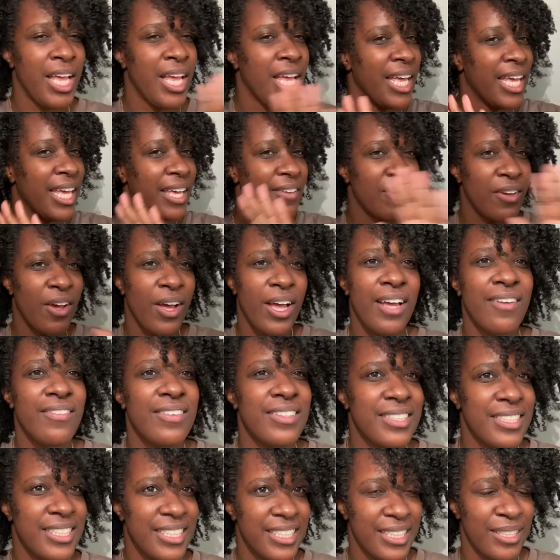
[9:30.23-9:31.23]
If y'all haven't
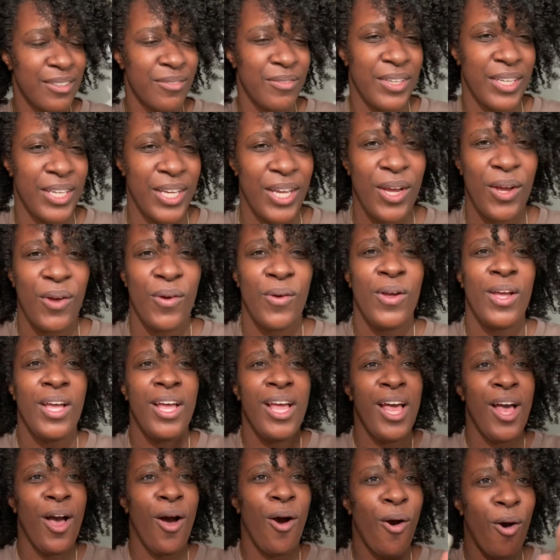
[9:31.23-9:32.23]
seen the video,
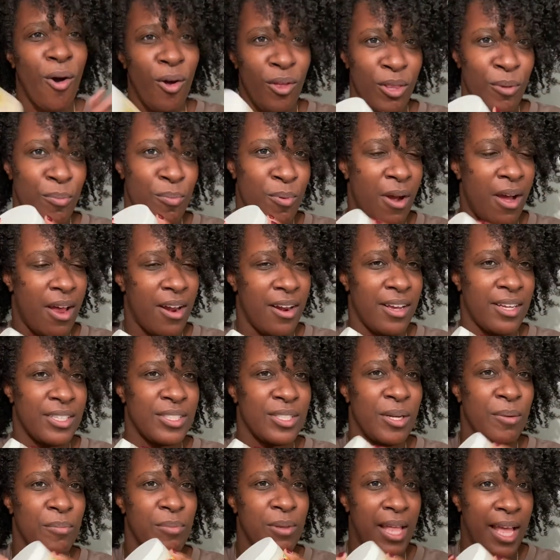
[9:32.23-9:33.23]
all the products
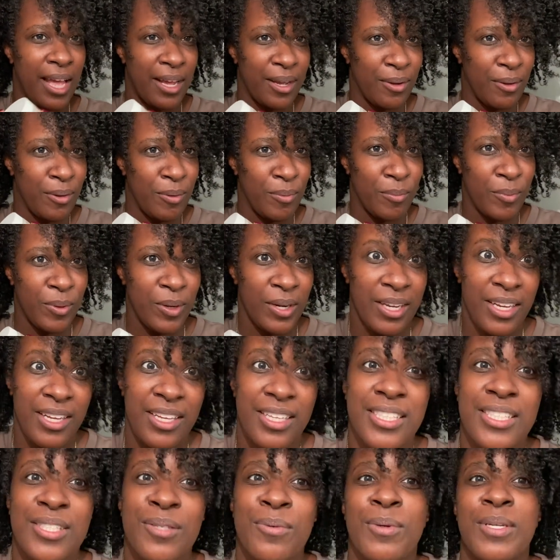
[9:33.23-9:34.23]
are black owned
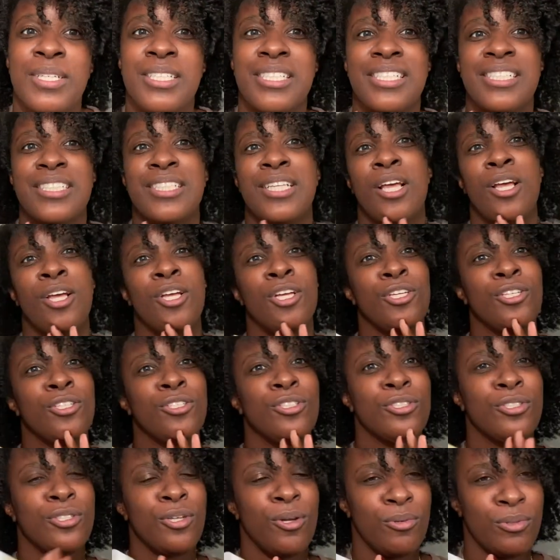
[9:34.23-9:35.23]
brands, which is
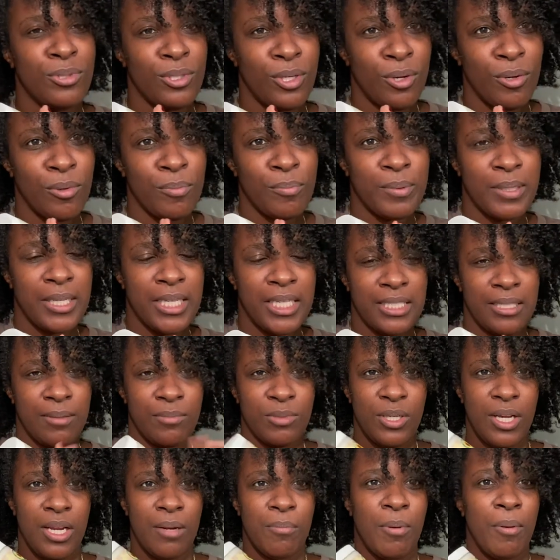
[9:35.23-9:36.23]
so dope because I'm
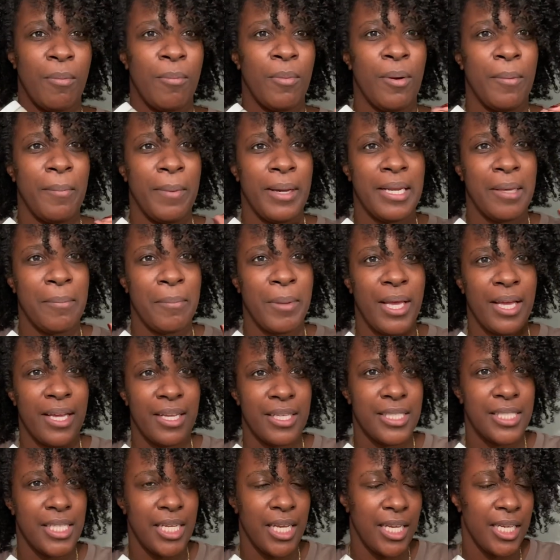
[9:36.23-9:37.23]
trying to put more money back
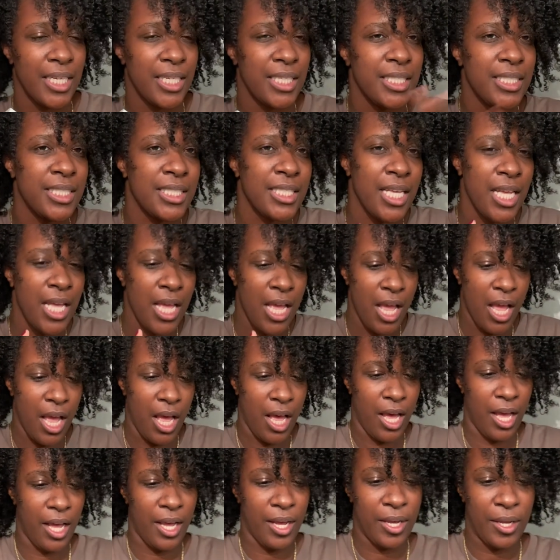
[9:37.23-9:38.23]
into us.
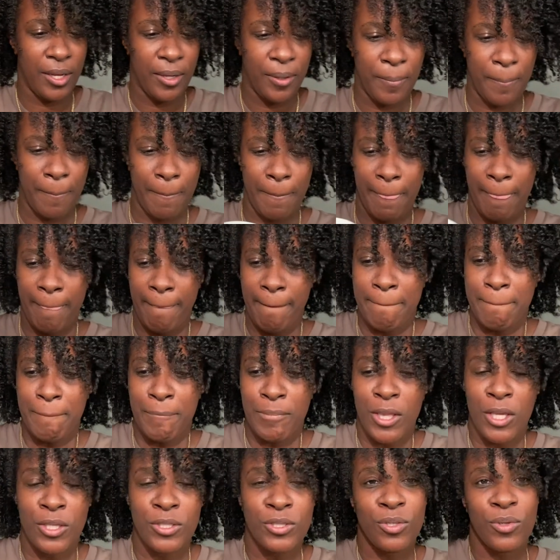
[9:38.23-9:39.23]
Um,
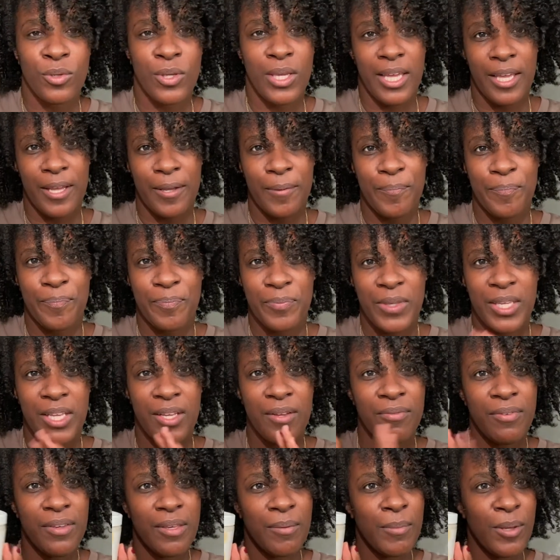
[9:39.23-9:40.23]
so yeah,
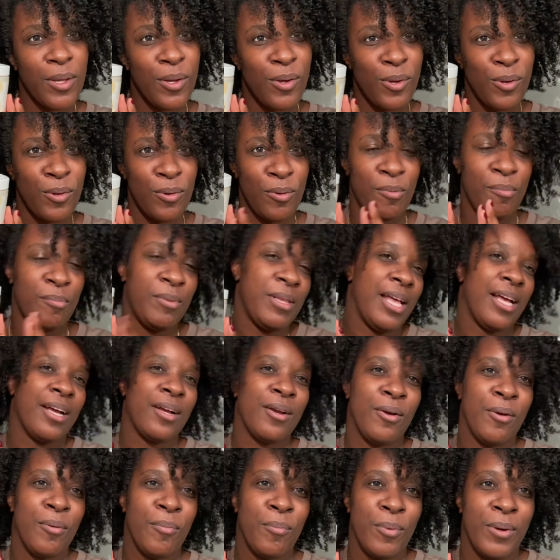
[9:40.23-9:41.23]
female owned, black
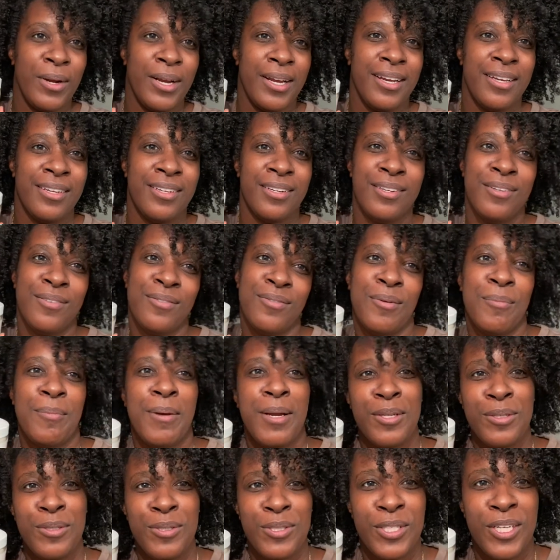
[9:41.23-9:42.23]
owned brand for my
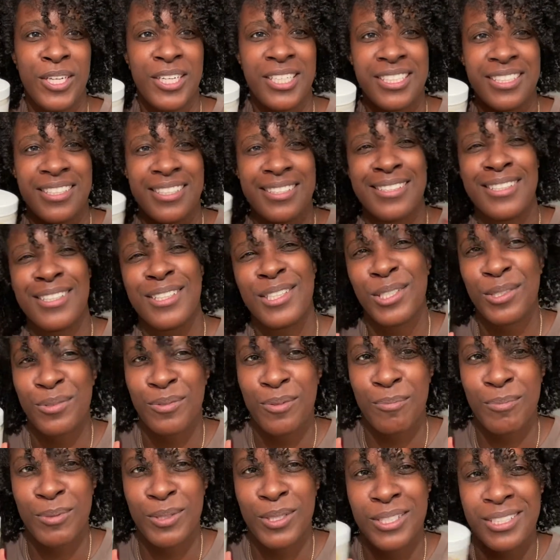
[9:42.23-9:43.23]
New Jersey. She
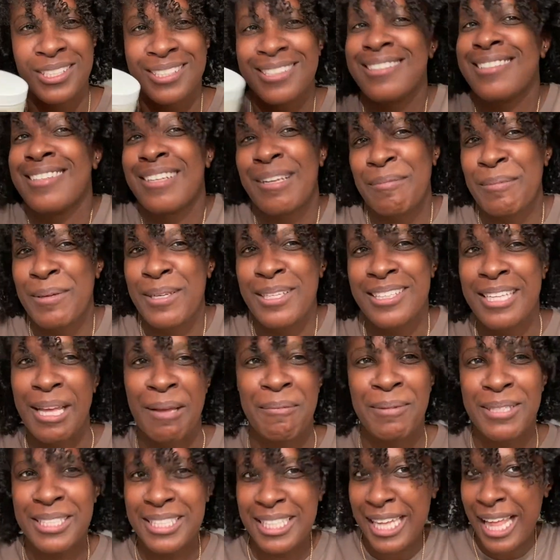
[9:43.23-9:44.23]
from Jersey. I mean, that
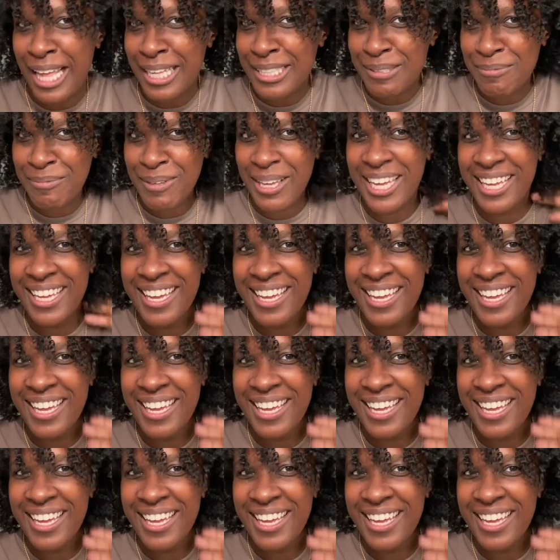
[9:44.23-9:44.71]
means a lot to me.